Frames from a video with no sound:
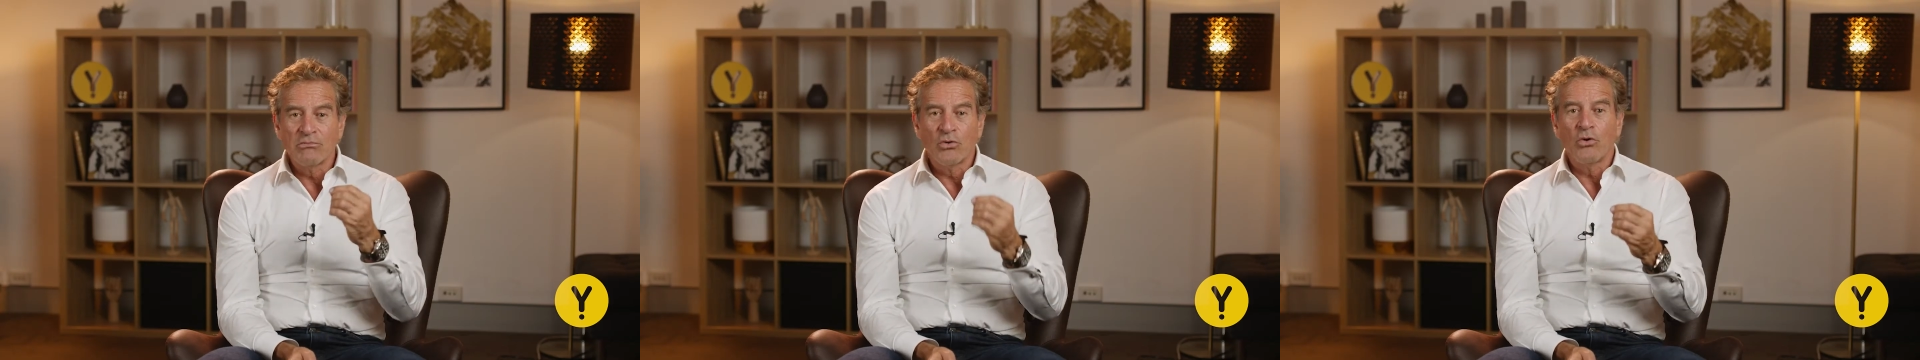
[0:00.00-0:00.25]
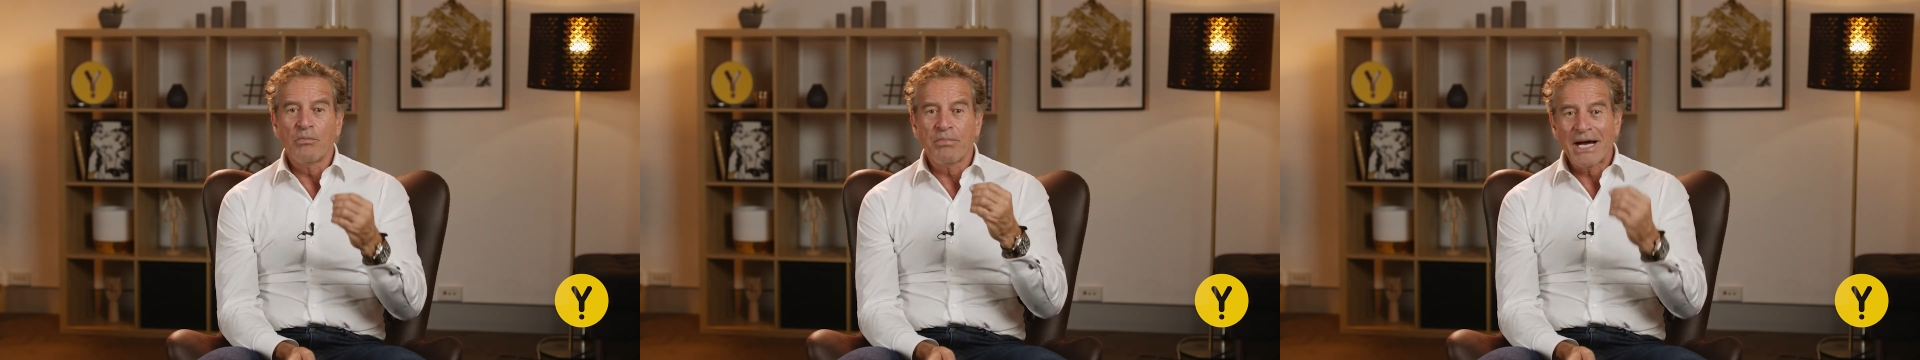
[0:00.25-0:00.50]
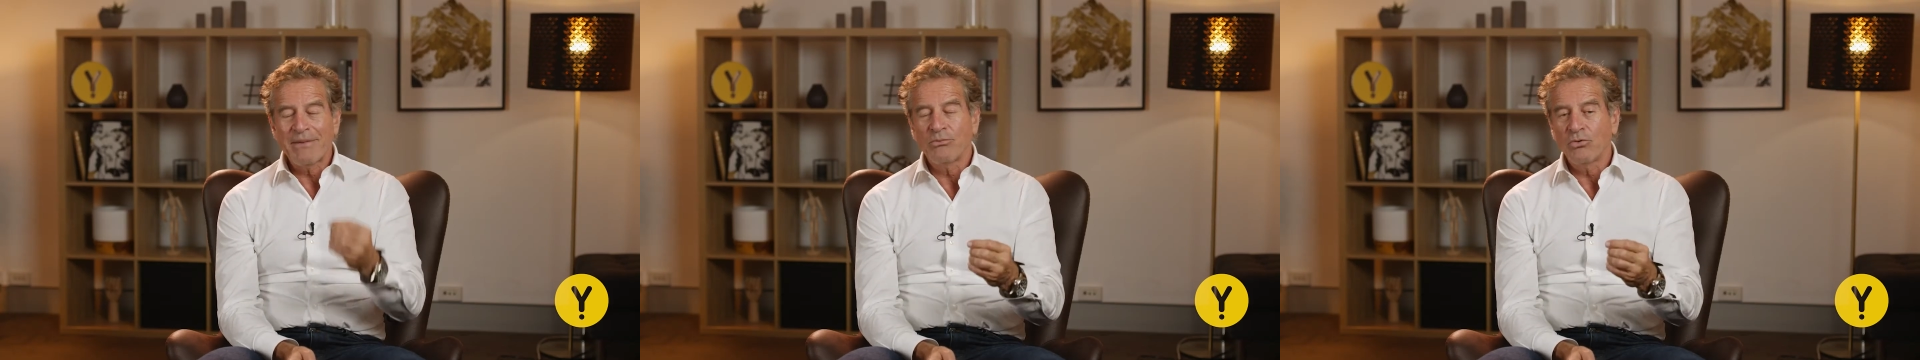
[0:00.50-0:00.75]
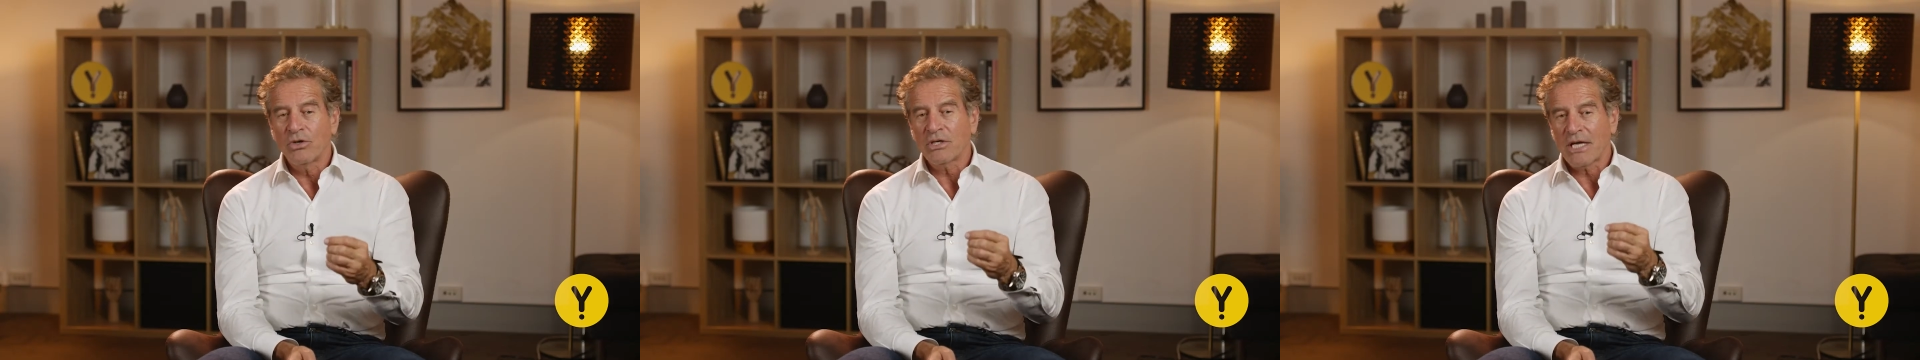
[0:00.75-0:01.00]
more
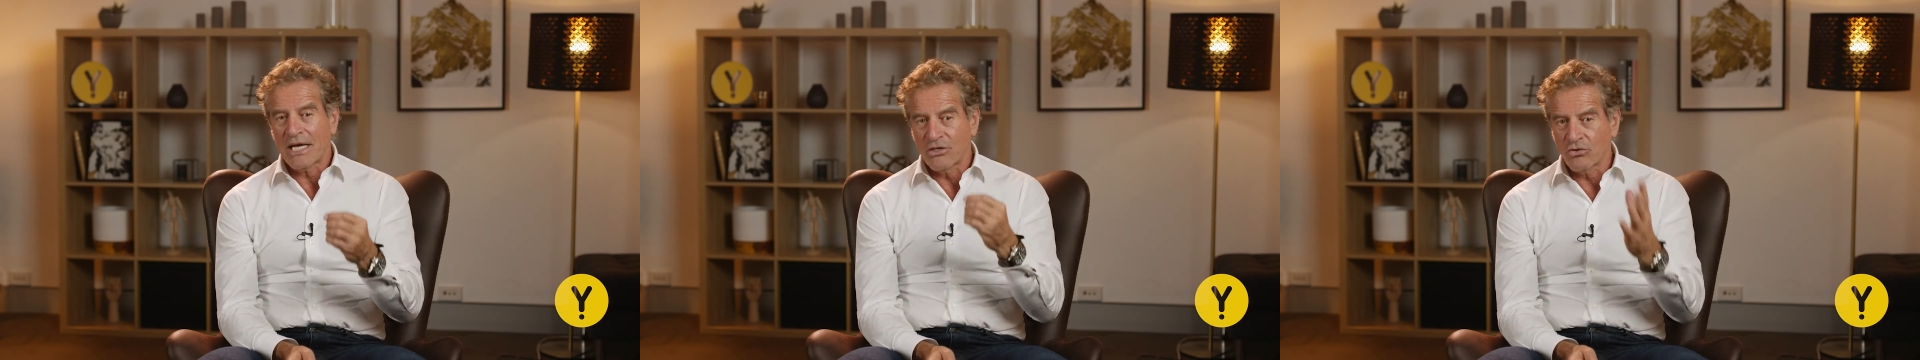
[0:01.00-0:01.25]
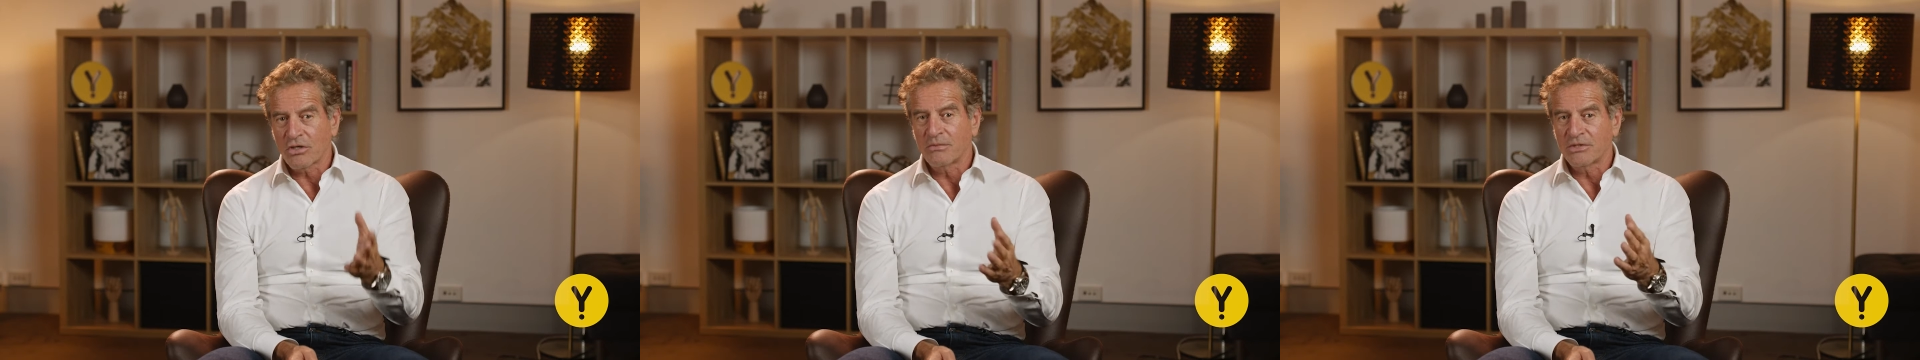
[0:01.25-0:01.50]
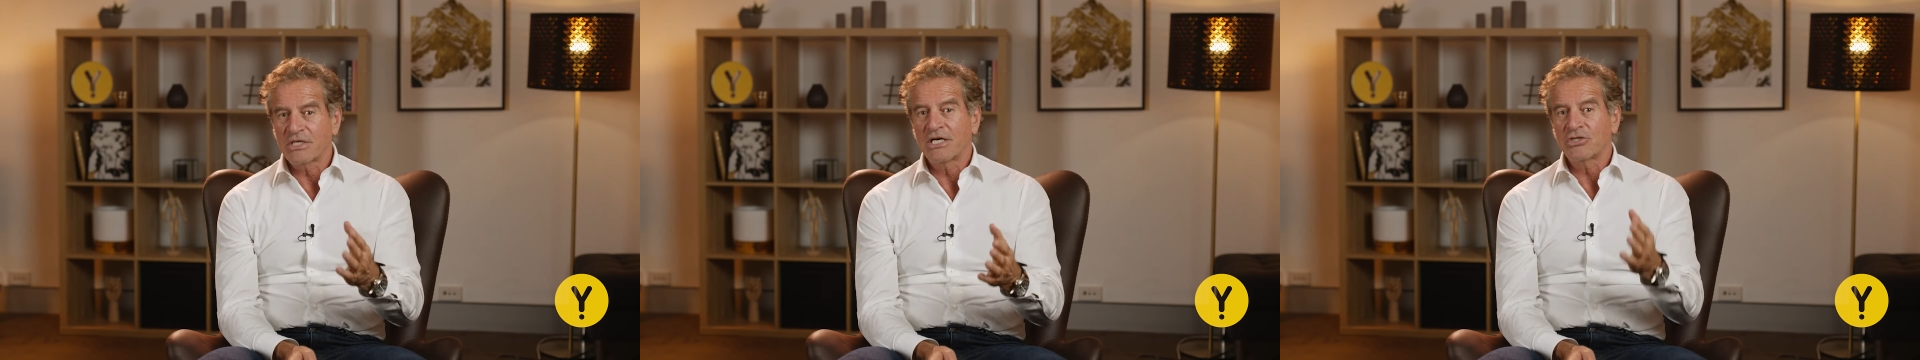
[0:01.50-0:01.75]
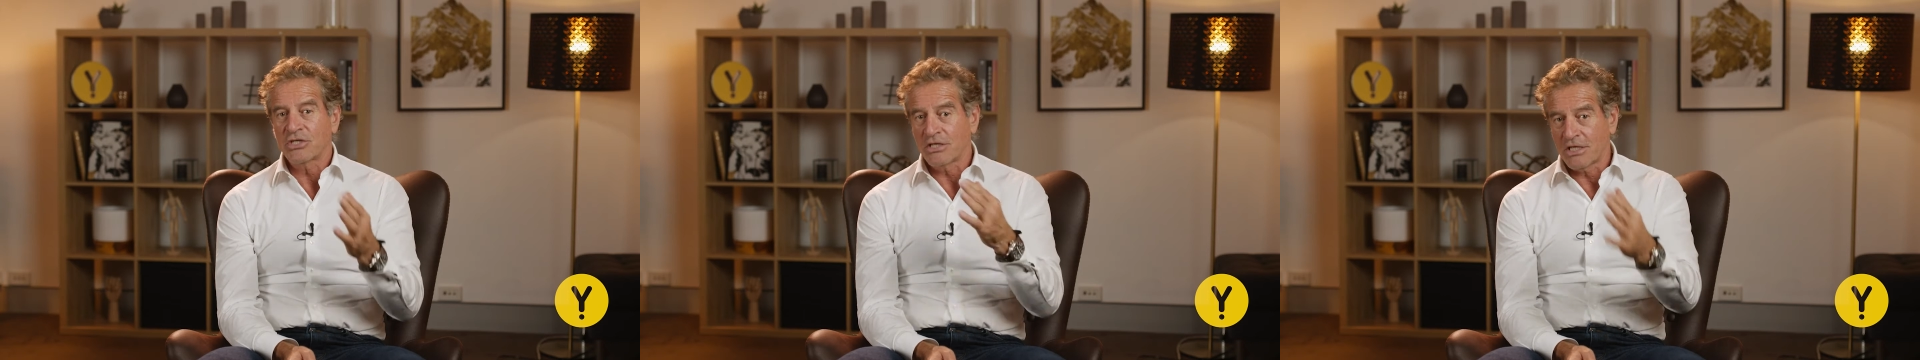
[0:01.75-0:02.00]
paperwork and
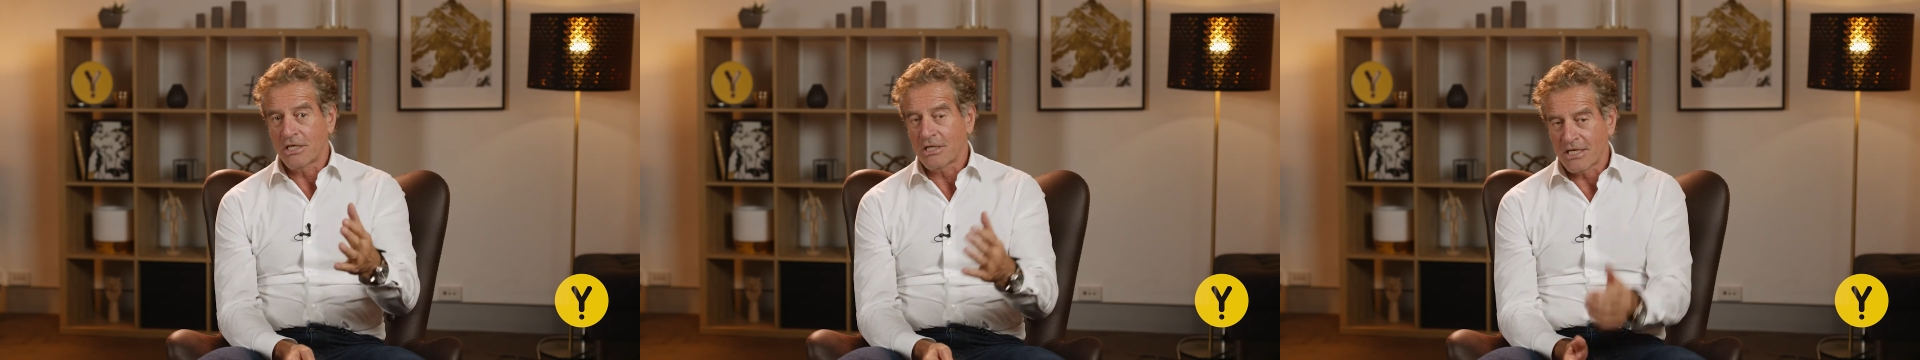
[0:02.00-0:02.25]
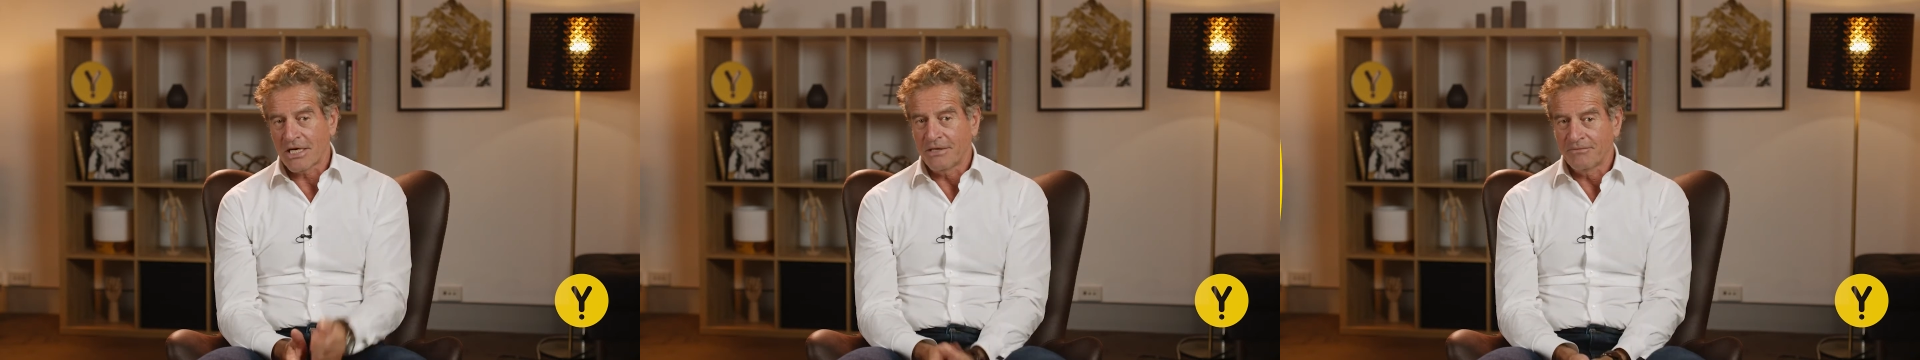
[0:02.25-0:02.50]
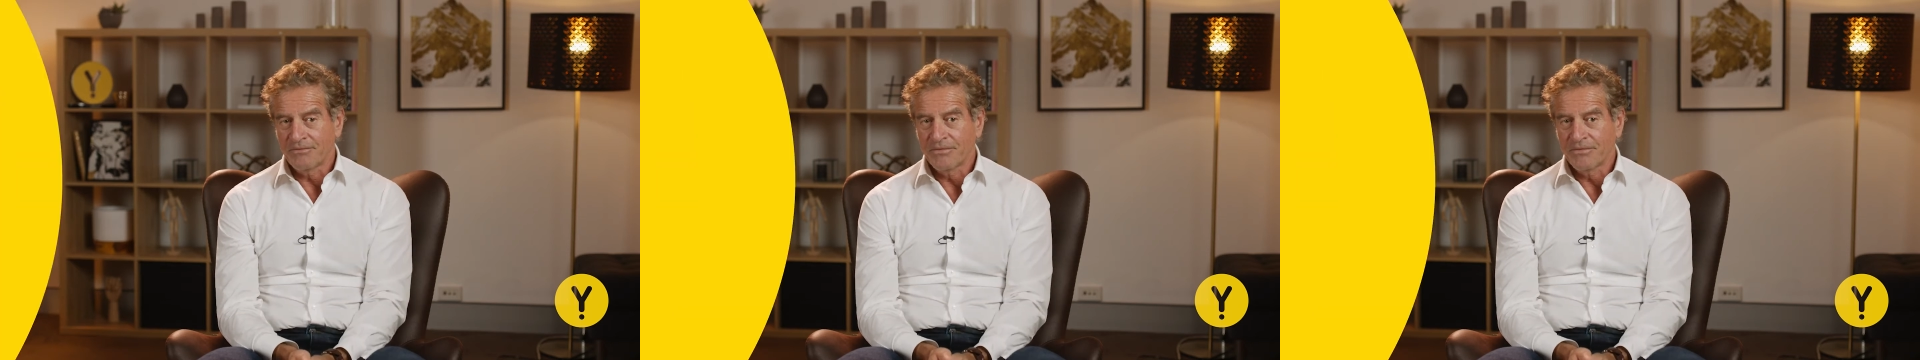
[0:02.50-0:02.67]
documentation at the end of the day.